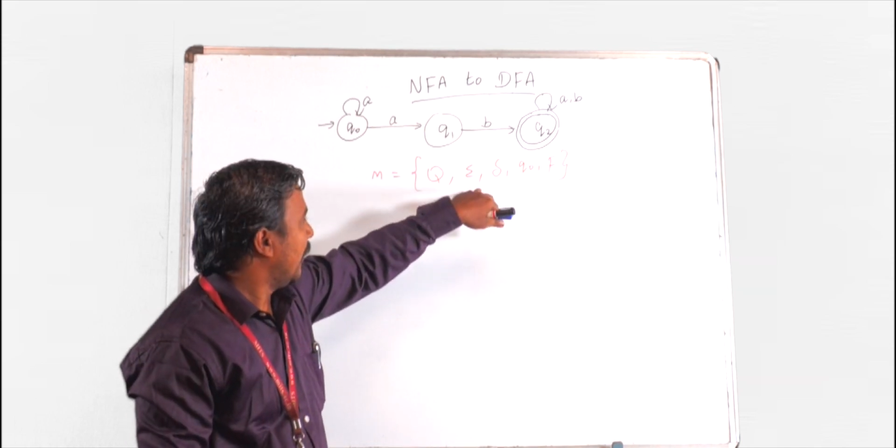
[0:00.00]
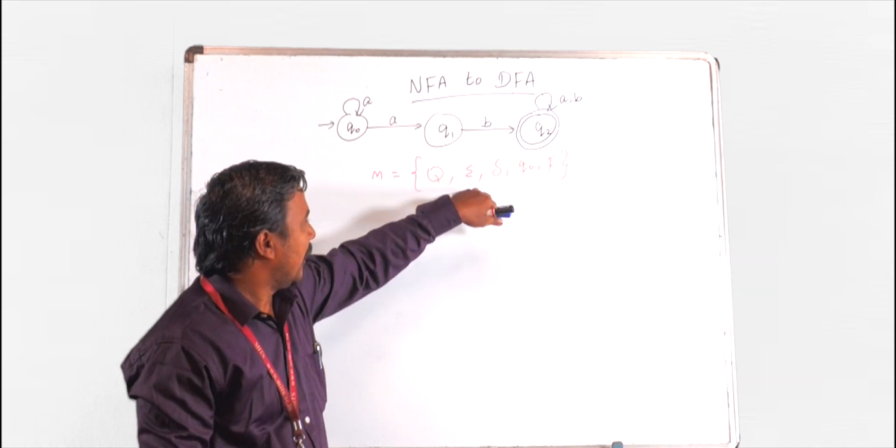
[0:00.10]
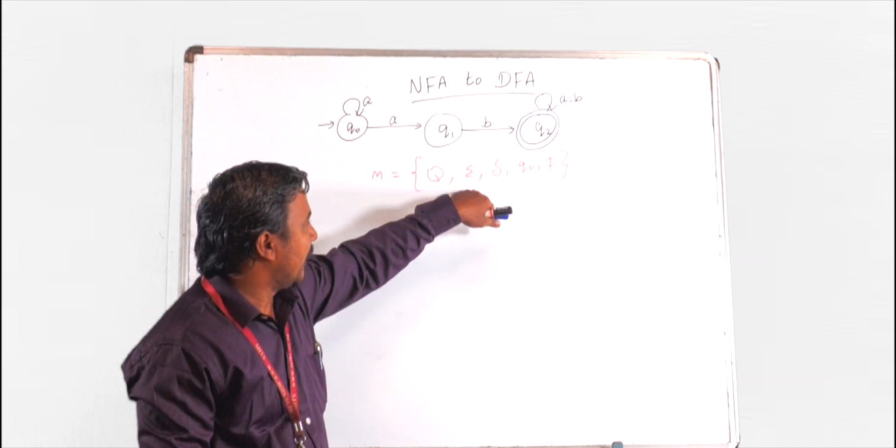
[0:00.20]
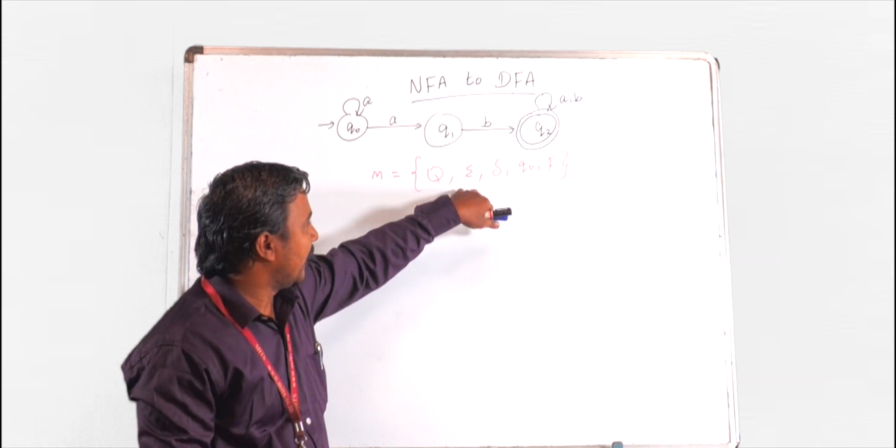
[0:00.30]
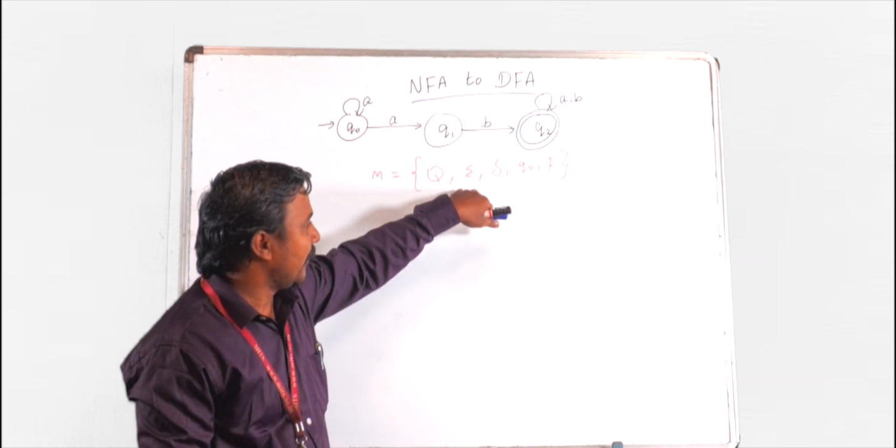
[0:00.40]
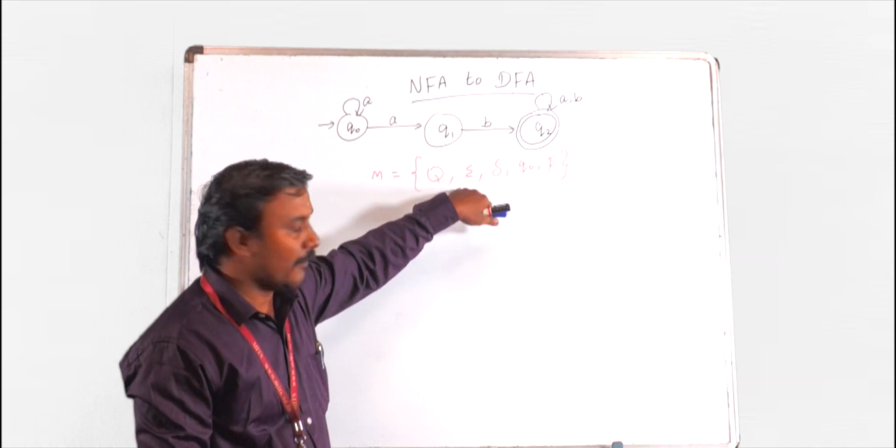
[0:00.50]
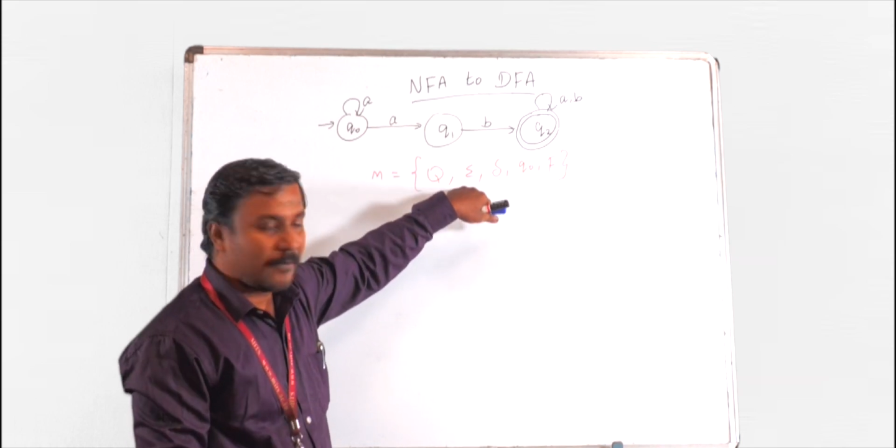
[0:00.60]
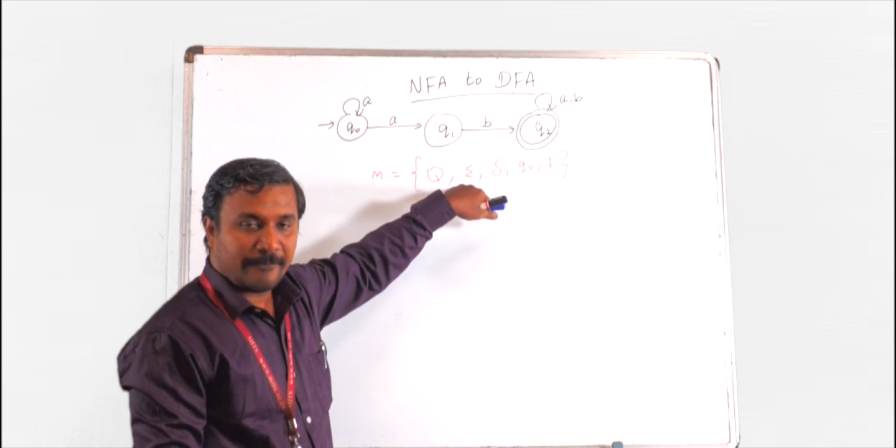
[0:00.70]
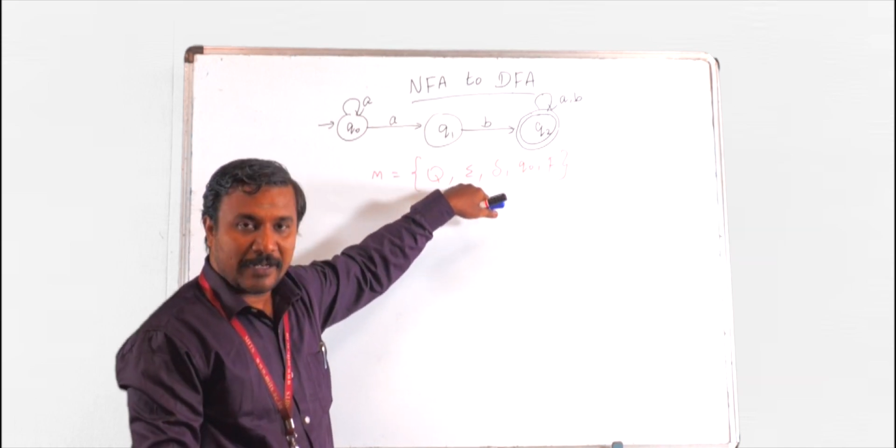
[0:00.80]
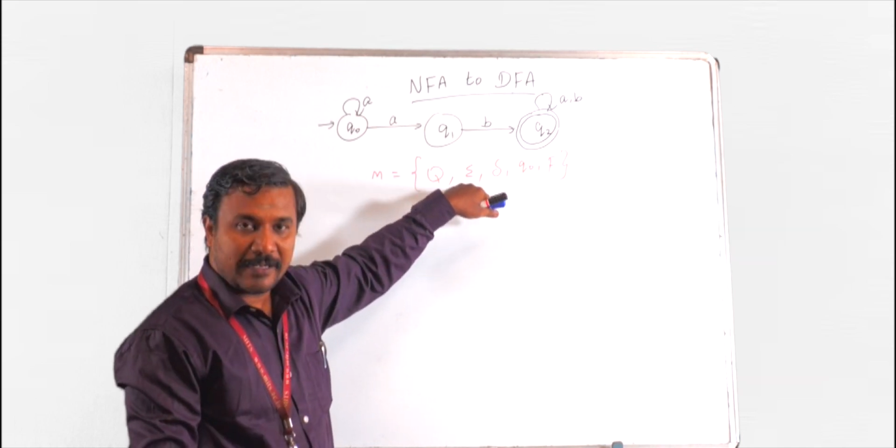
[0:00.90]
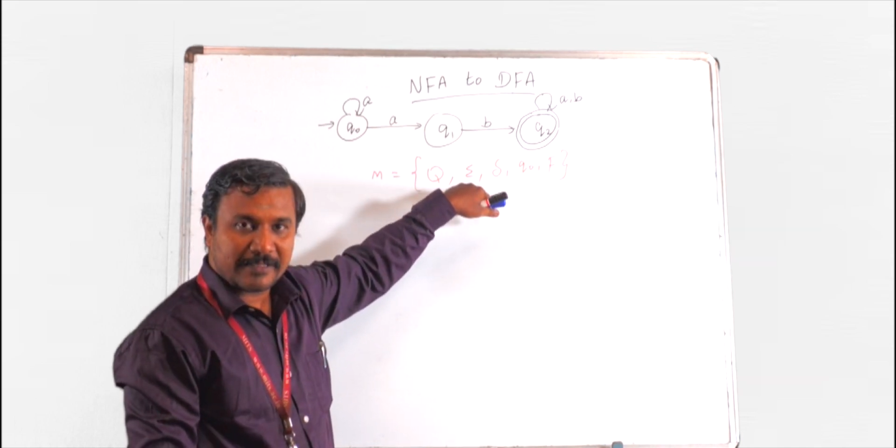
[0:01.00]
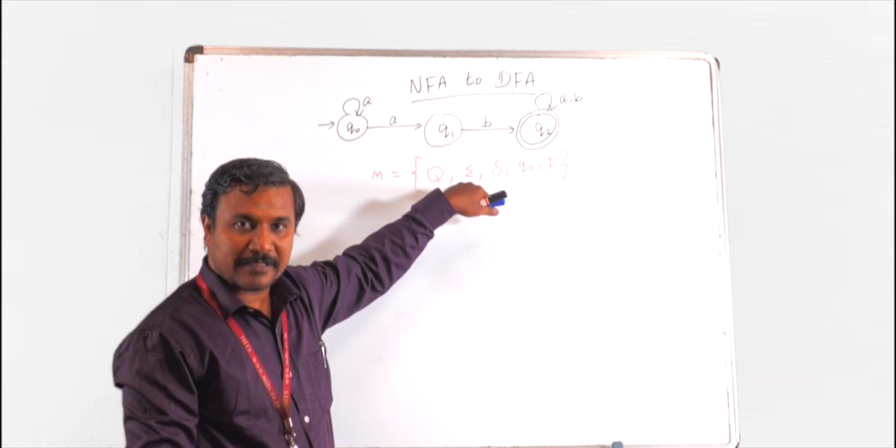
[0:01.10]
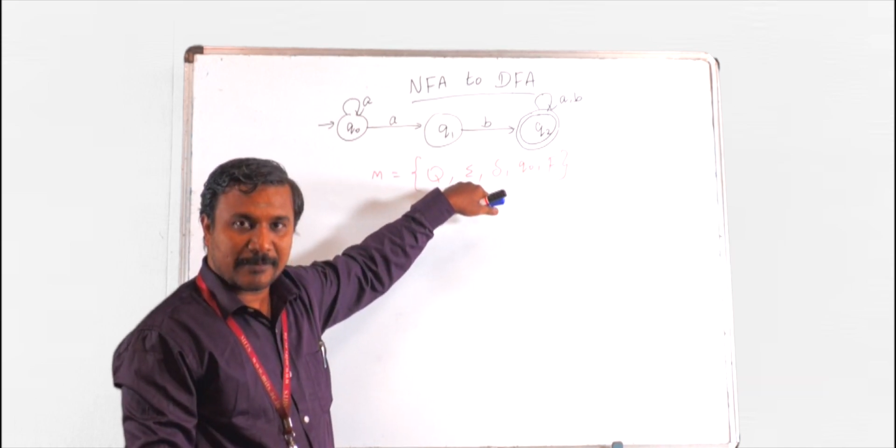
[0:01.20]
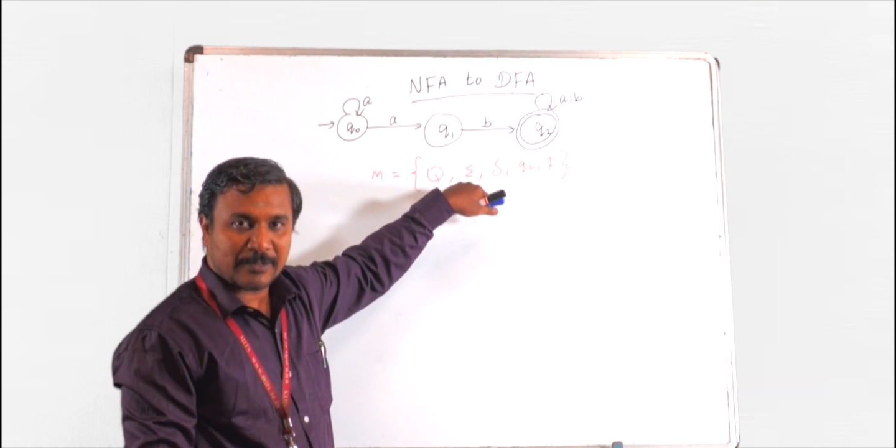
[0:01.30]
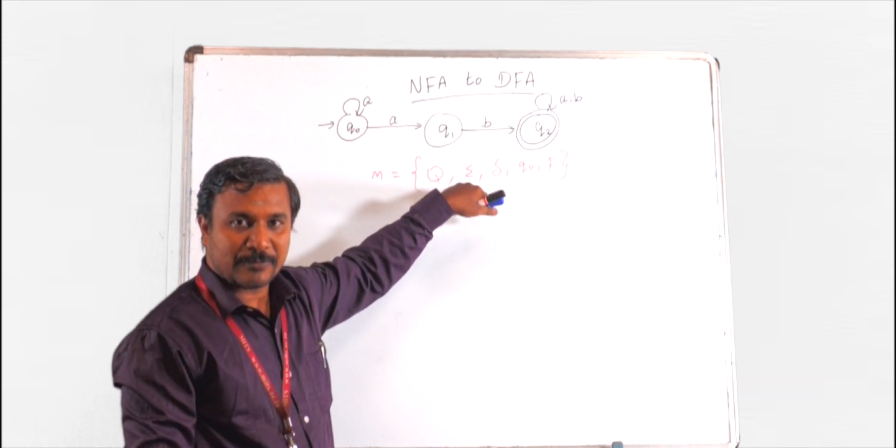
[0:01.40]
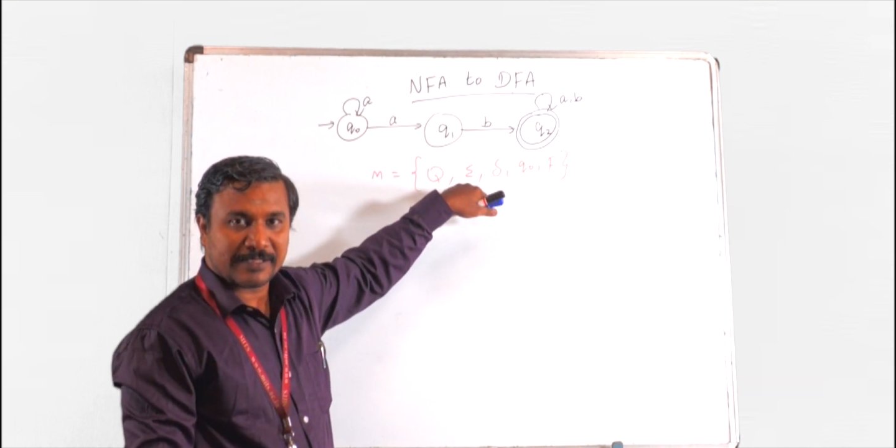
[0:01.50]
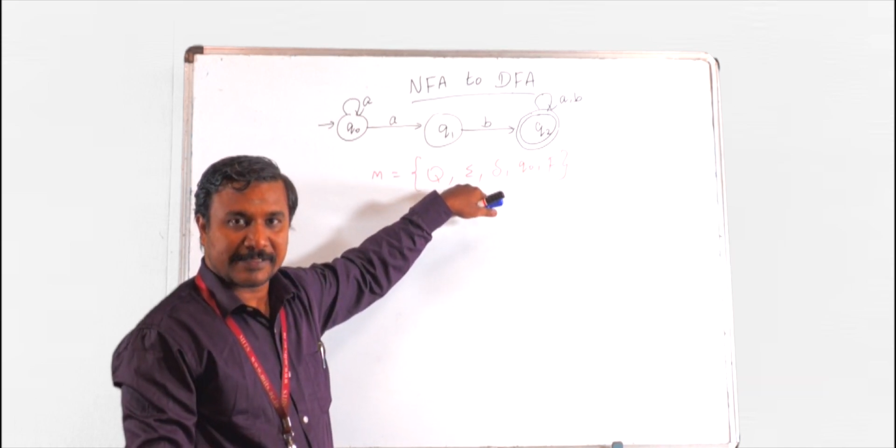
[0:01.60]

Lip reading: And then when it comes to the